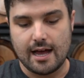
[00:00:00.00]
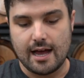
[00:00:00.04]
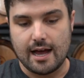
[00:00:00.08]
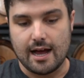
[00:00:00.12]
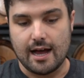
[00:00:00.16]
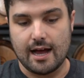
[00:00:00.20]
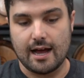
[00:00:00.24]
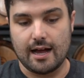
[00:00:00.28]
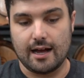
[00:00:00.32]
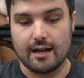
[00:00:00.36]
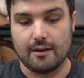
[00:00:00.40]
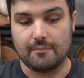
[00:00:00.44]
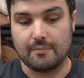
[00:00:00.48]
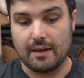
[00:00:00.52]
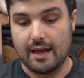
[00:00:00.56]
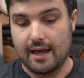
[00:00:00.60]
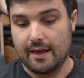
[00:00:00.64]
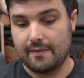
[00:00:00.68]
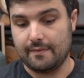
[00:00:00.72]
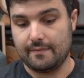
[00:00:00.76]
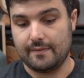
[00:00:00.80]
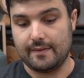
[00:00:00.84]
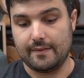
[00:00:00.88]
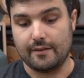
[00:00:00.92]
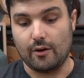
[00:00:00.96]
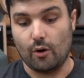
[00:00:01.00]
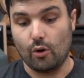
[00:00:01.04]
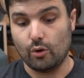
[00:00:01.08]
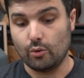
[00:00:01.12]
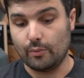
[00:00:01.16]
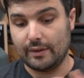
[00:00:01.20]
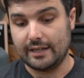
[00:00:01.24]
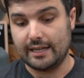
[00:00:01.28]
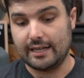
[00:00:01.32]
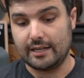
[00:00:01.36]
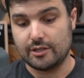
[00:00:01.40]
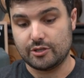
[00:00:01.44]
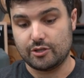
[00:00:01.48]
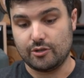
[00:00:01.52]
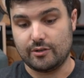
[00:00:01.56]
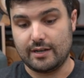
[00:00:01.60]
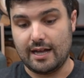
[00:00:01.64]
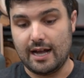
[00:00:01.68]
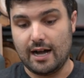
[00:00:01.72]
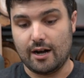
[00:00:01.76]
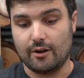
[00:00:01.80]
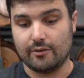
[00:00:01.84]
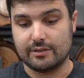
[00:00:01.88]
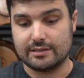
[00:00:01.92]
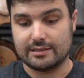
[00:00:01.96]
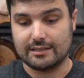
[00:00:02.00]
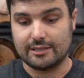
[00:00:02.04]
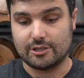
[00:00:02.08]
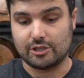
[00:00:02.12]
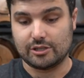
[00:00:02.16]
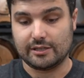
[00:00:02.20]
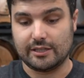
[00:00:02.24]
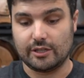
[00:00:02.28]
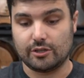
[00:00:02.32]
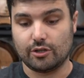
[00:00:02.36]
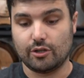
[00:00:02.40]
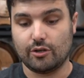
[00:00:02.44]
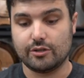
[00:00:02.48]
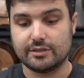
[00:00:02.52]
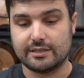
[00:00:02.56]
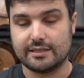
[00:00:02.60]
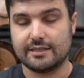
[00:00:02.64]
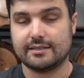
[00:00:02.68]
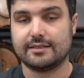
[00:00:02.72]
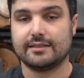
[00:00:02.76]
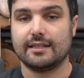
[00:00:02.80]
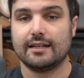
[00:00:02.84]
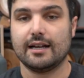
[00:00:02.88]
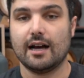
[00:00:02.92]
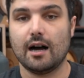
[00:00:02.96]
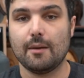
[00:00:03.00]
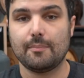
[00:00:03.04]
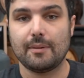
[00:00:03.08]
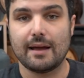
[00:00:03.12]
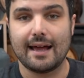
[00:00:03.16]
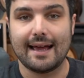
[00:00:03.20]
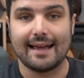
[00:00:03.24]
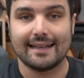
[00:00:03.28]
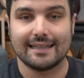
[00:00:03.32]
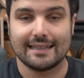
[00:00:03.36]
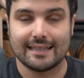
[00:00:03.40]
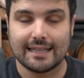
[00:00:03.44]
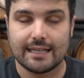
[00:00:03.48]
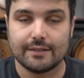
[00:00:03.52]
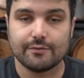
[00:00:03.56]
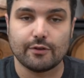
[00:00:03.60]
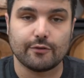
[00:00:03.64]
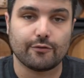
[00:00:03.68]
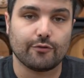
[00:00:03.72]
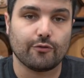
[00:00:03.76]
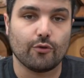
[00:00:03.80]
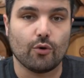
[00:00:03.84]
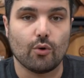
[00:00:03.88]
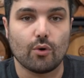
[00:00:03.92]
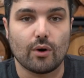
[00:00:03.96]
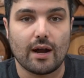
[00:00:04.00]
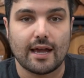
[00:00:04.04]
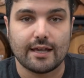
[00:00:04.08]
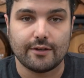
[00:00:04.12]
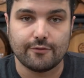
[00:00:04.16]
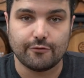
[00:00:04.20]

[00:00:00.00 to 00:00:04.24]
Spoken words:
And all we need to do now is literally close this thing up and leave it for a